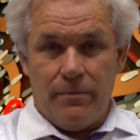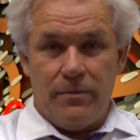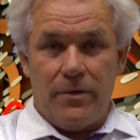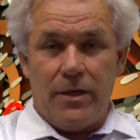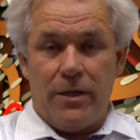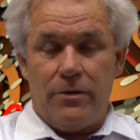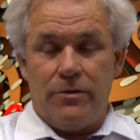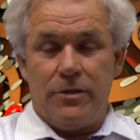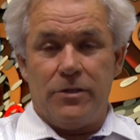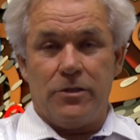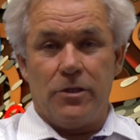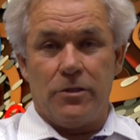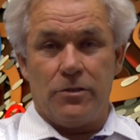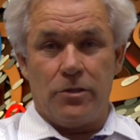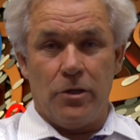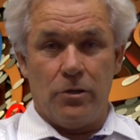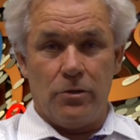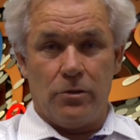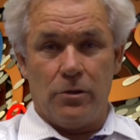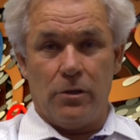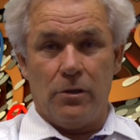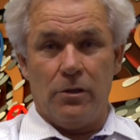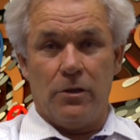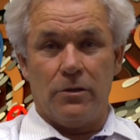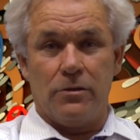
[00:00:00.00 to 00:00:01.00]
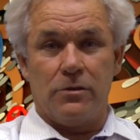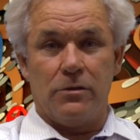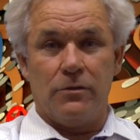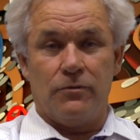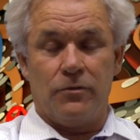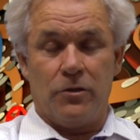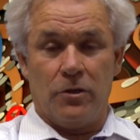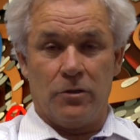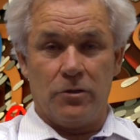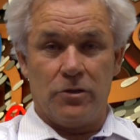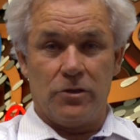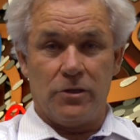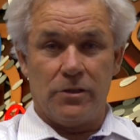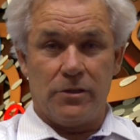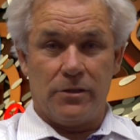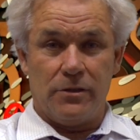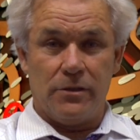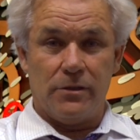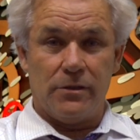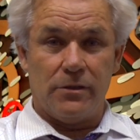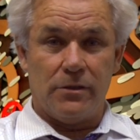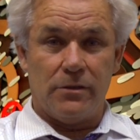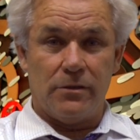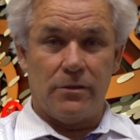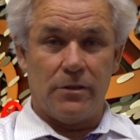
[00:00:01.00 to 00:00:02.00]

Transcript: there is a total loss of consciousness.